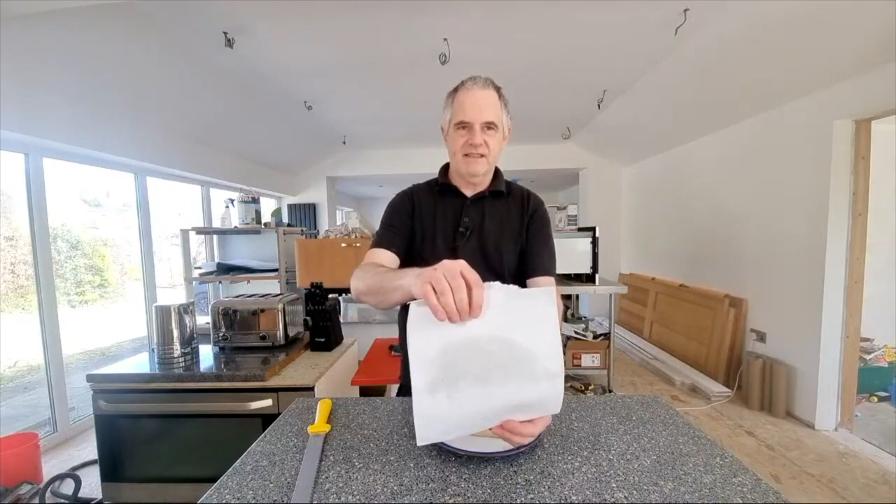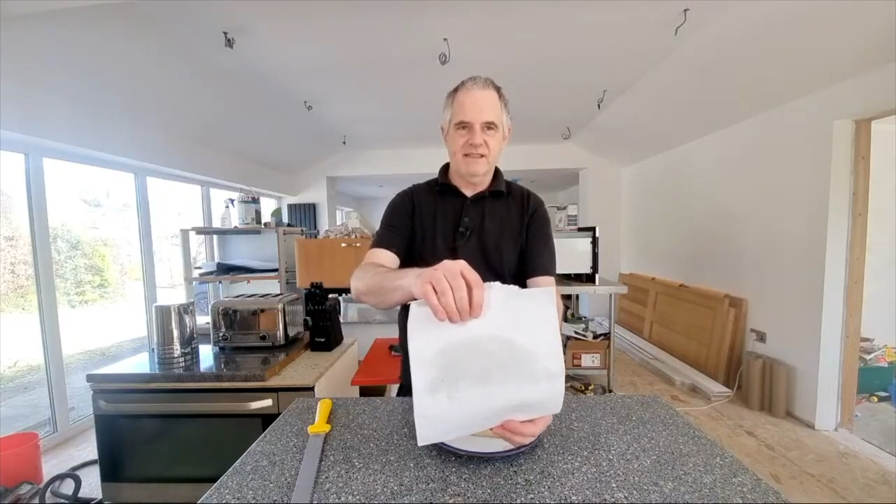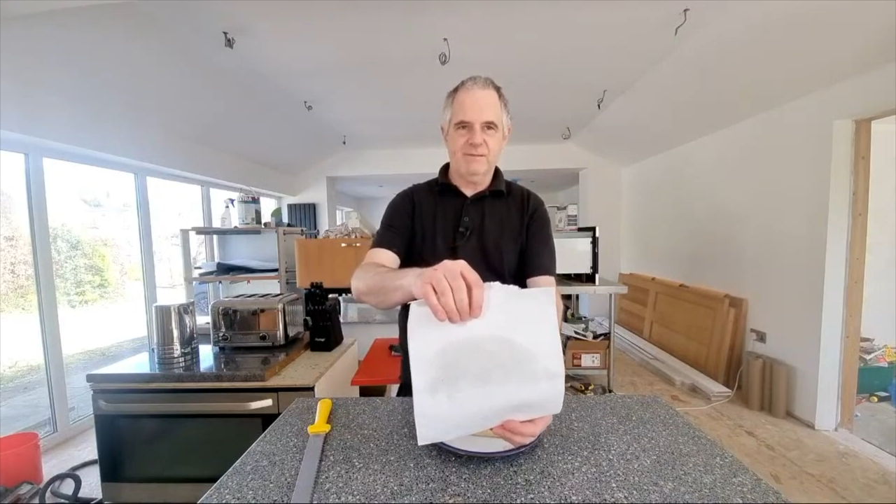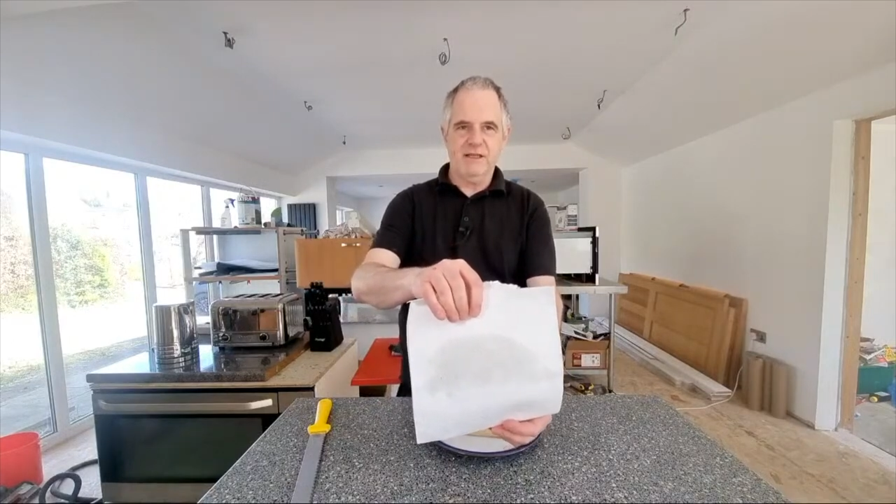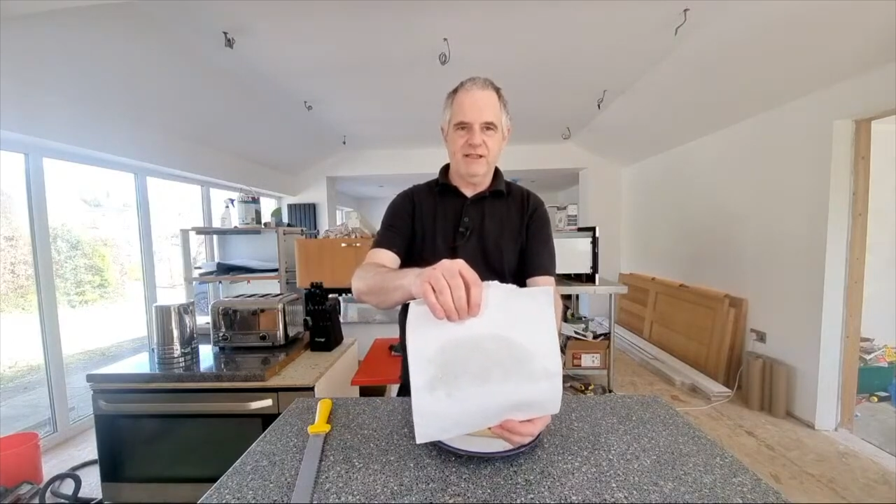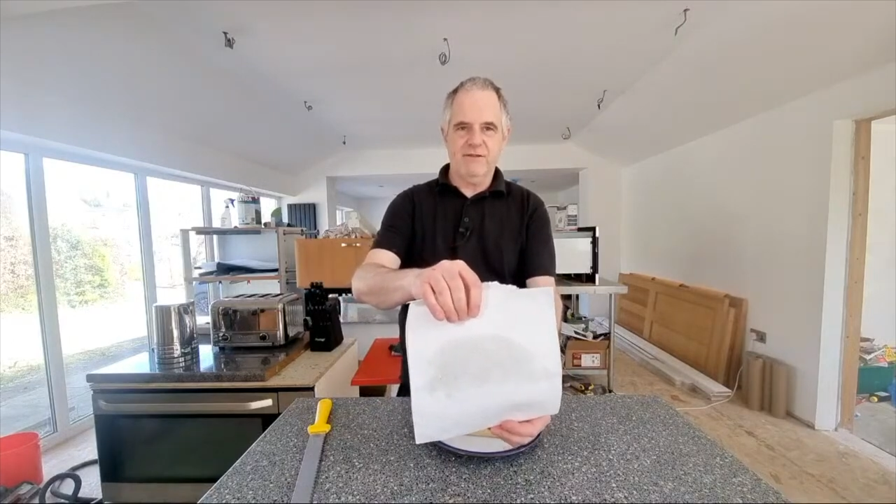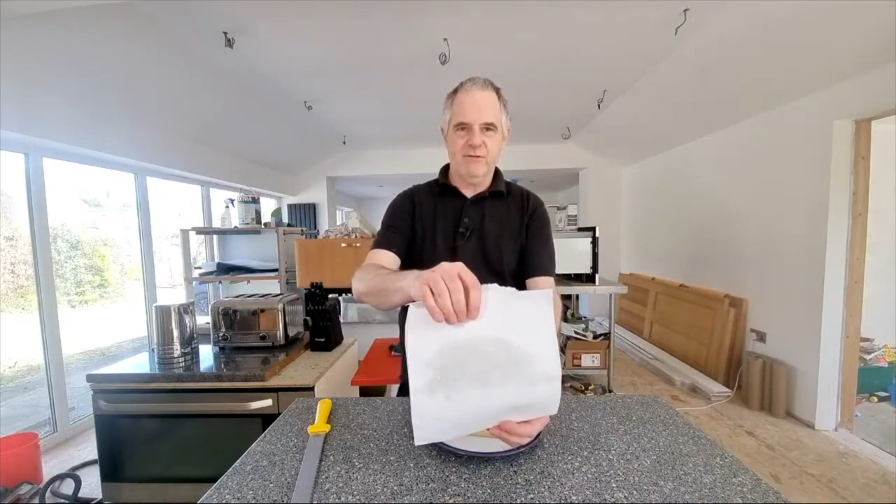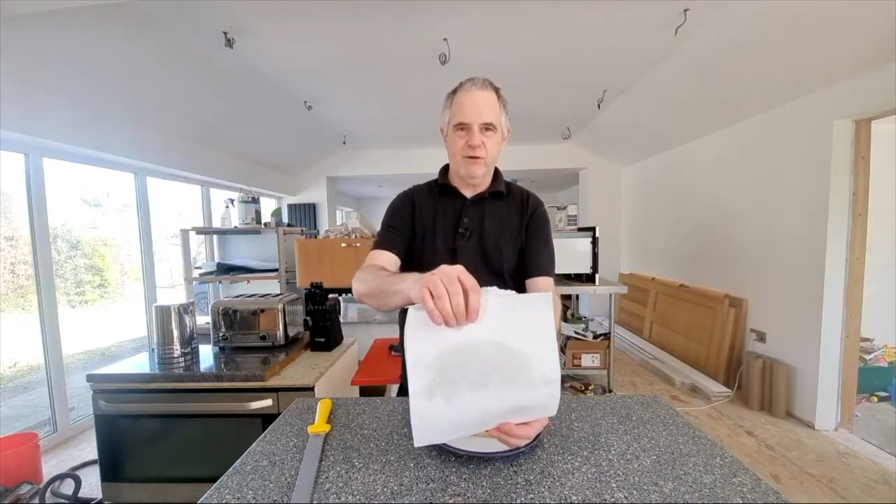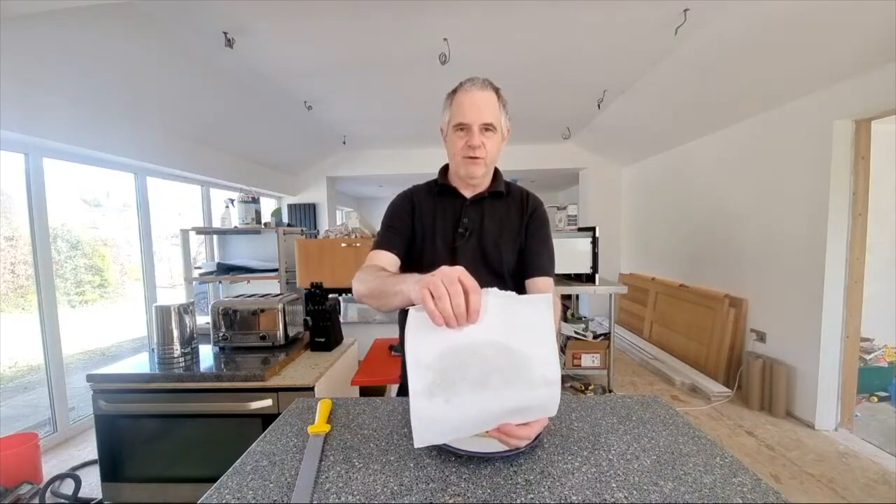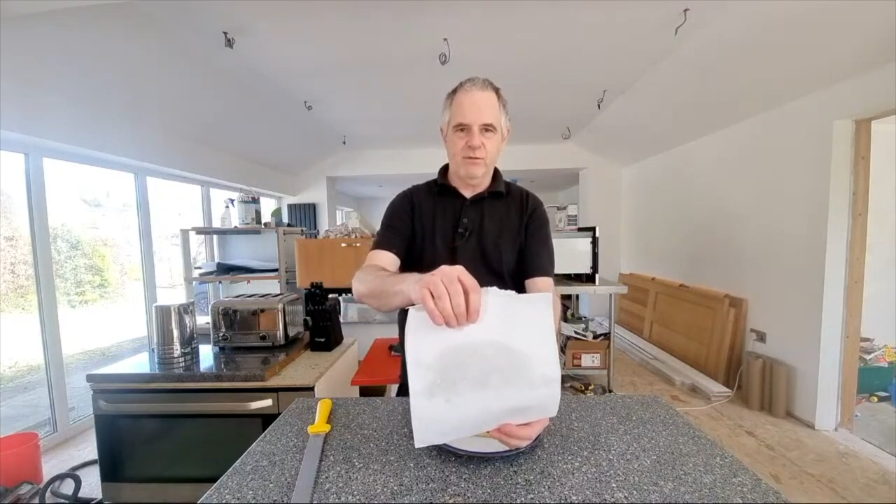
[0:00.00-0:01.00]
especially
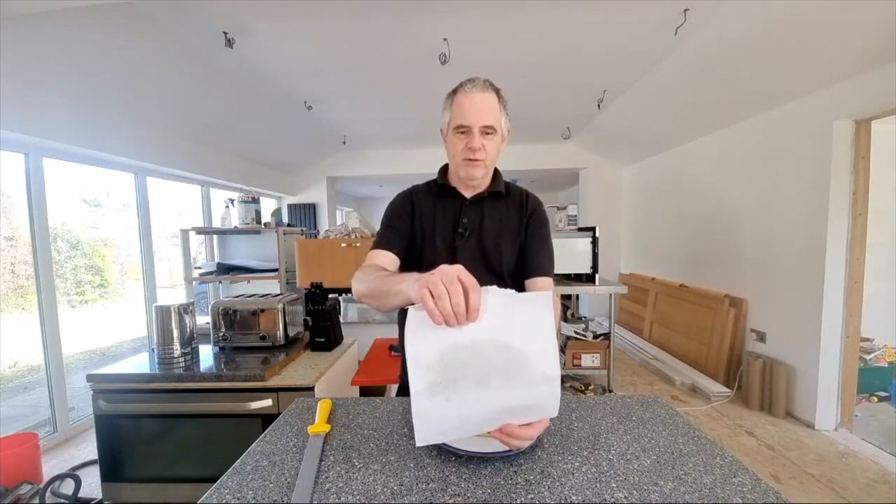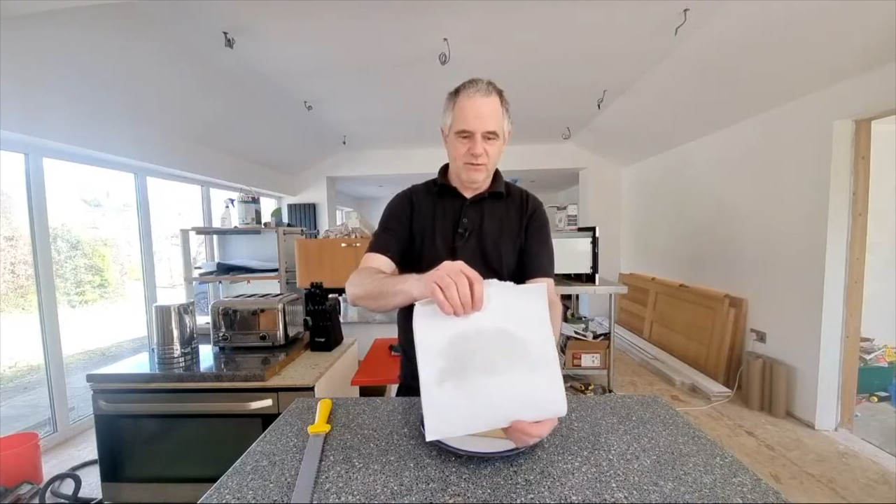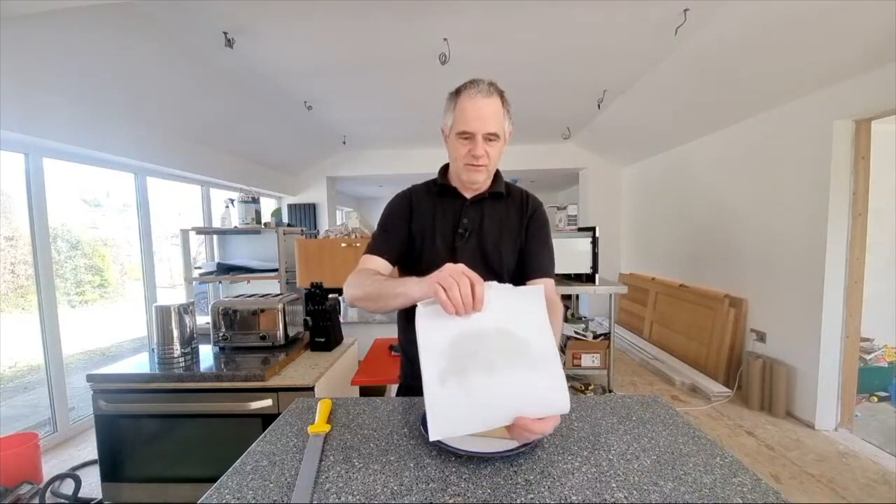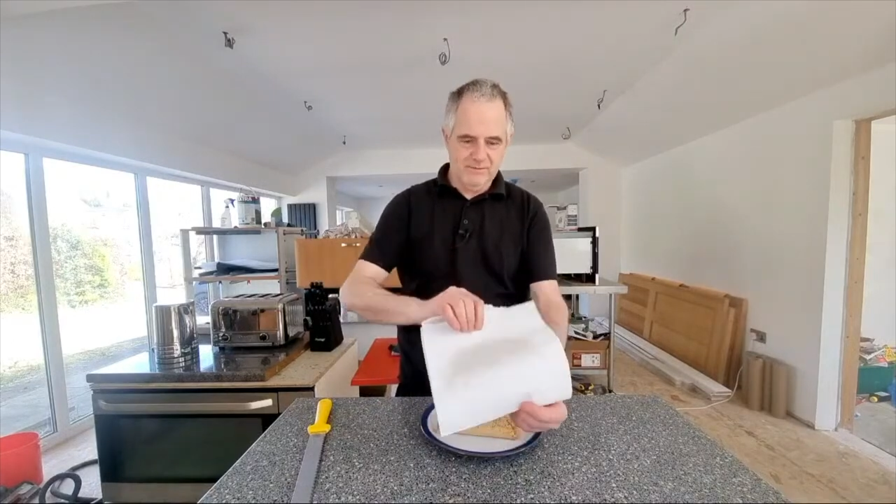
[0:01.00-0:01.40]
from Cornwall.